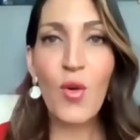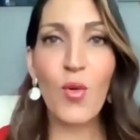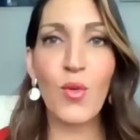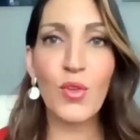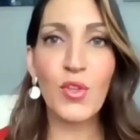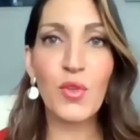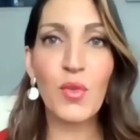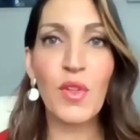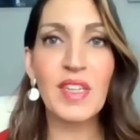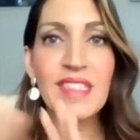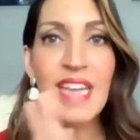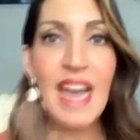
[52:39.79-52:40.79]
or you
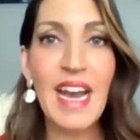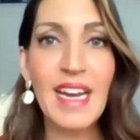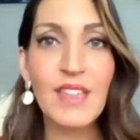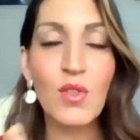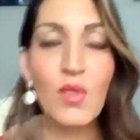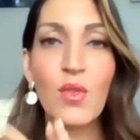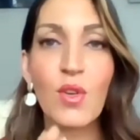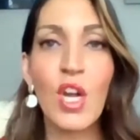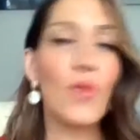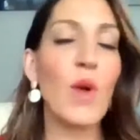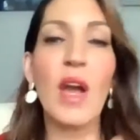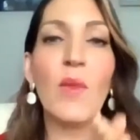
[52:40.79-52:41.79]
are the dad, or
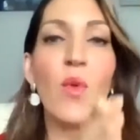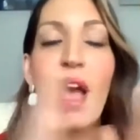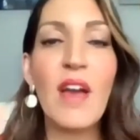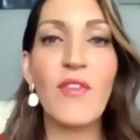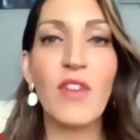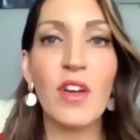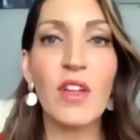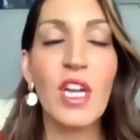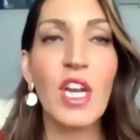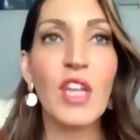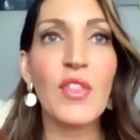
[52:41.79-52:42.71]
whatever,